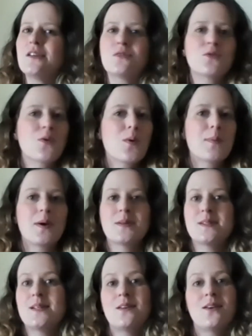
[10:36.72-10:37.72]
drop
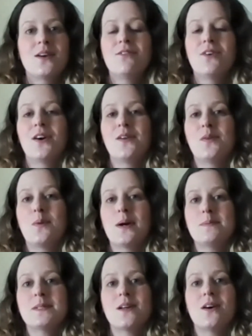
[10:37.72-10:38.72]
us a line via the
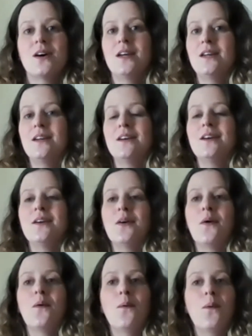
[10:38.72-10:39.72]
website,
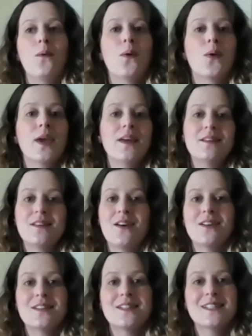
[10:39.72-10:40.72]
or get in
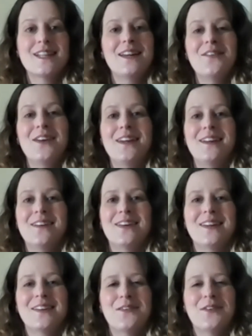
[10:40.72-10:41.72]
touch any way you
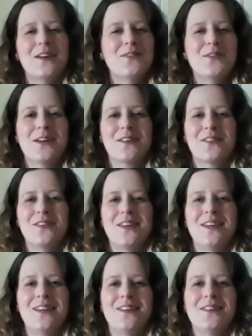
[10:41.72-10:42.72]
like, whatever works for
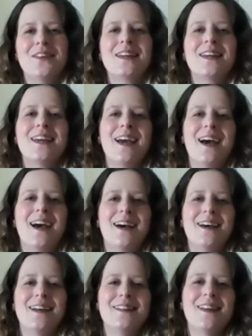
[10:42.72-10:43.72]
you.
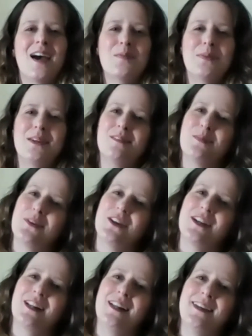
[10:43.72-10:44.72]
And happy
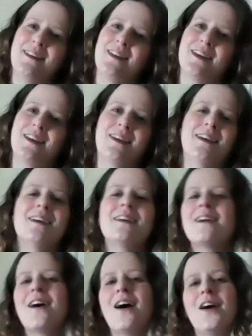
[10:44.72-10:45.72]
spring cleaning.
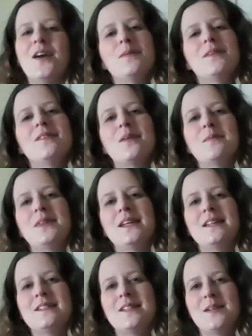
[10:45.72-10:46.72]
I hope that some of
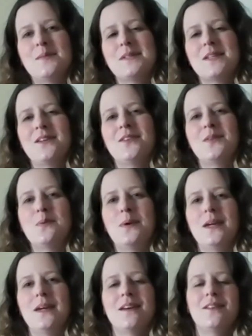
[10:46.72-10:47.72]
these tips over the
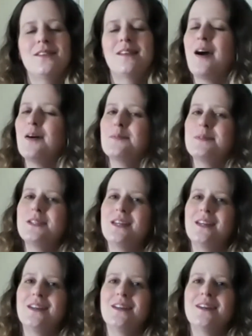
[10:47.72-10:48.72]
week has helped
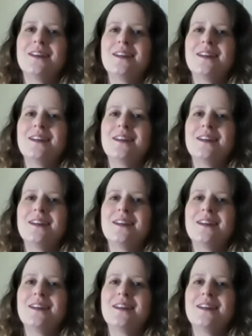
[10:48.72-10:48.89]
you